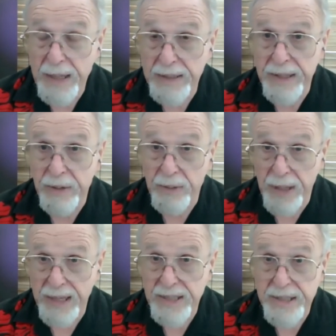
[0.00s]
Their
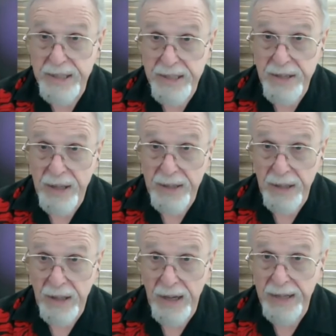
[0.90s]
license is on the
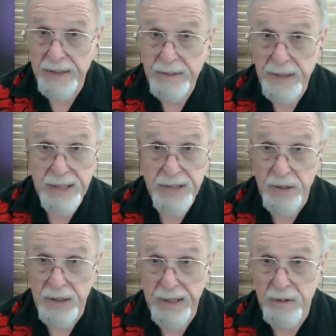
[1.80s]
line. As
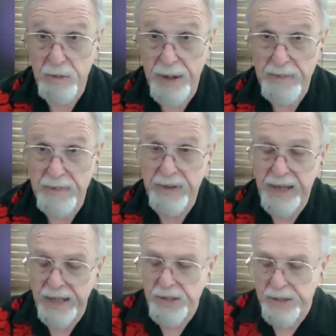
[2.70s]
to legal
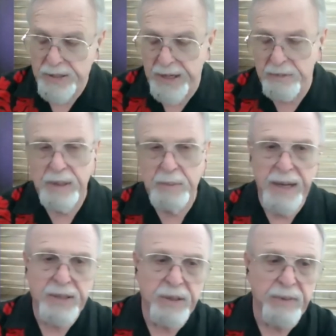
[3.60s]
ramifications, I would
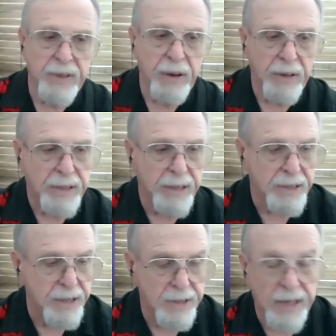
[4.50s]
imagine if the architect
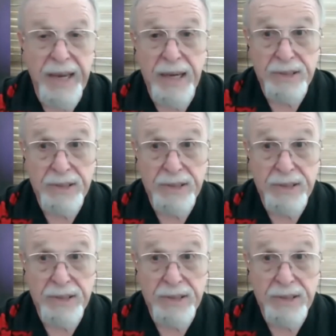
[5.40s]
says, hey,